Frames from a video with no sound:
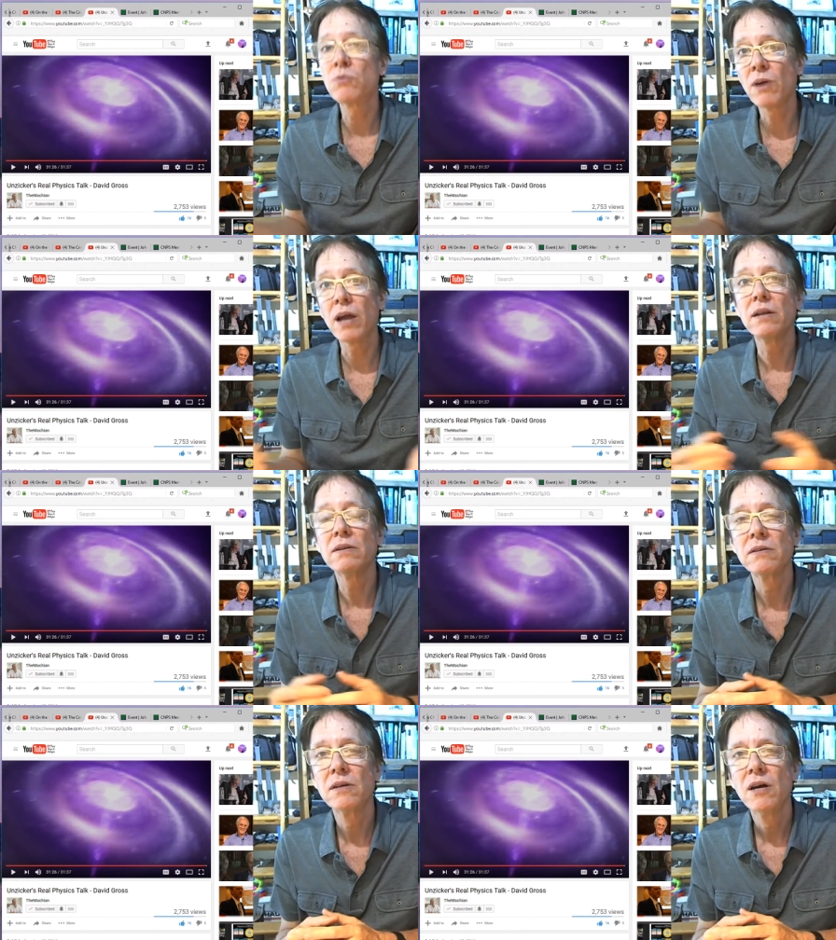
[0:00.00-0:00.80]
right.
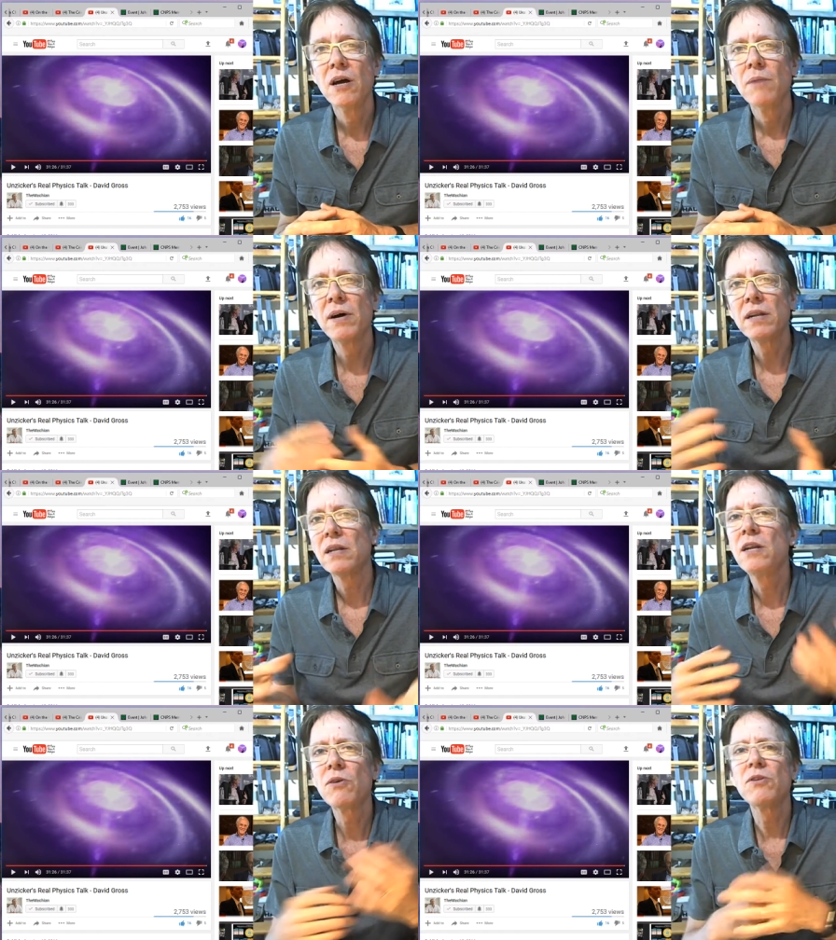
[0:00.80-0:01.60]
But
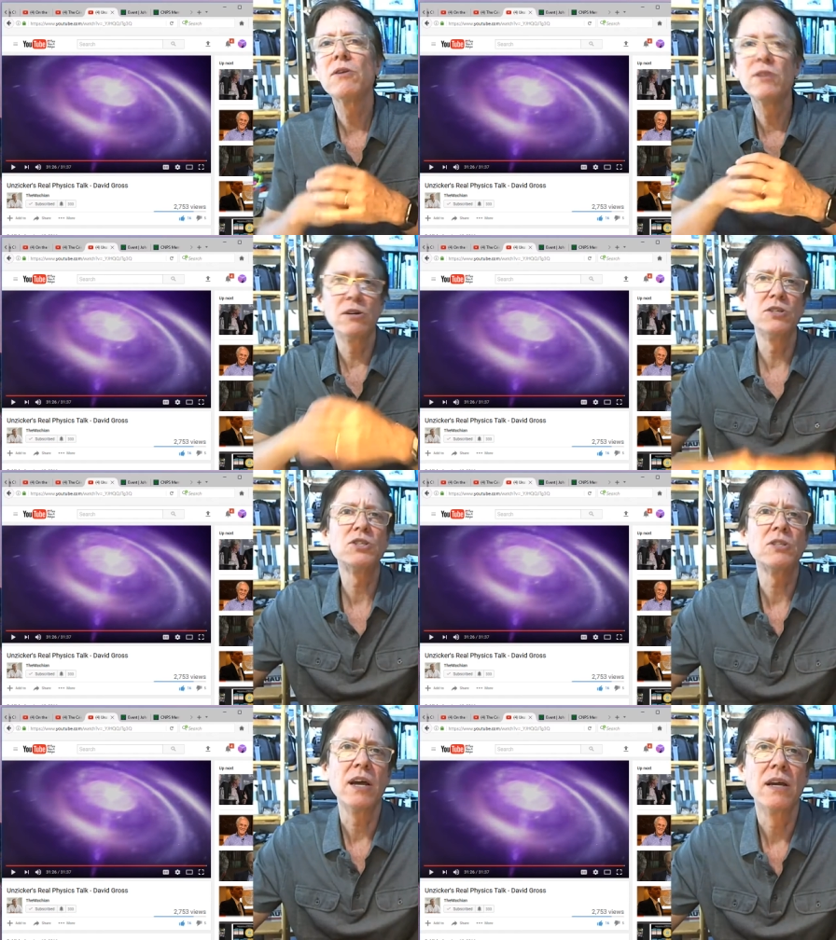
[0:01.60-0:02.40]
you know, they're there to
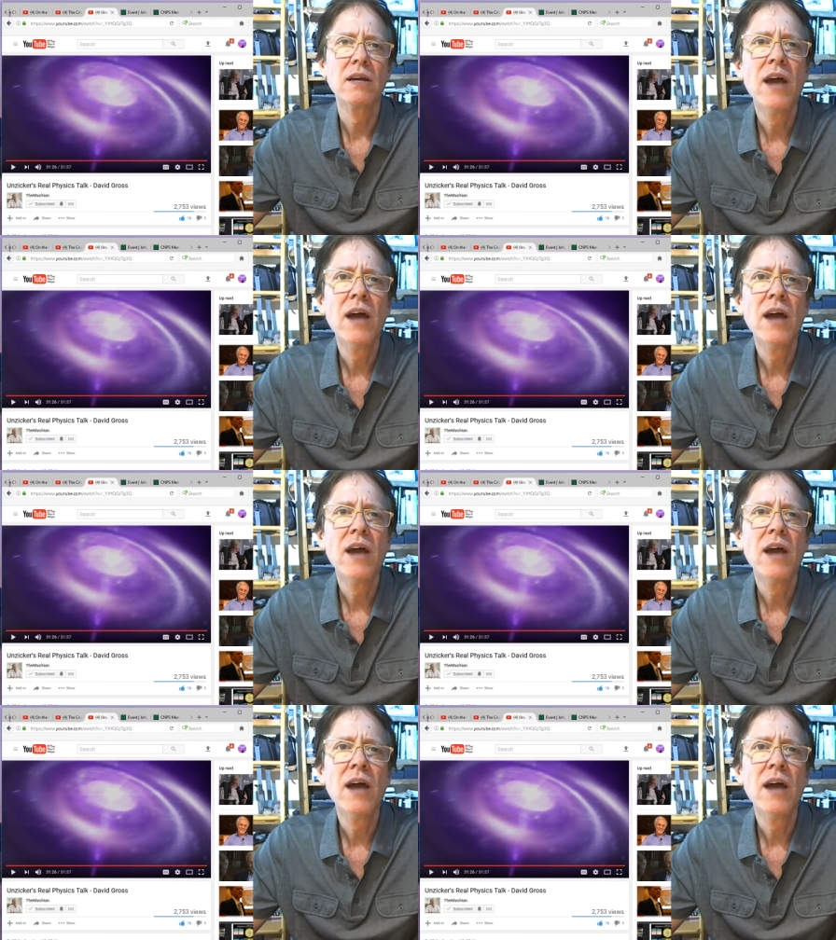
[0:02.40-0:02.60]
stay.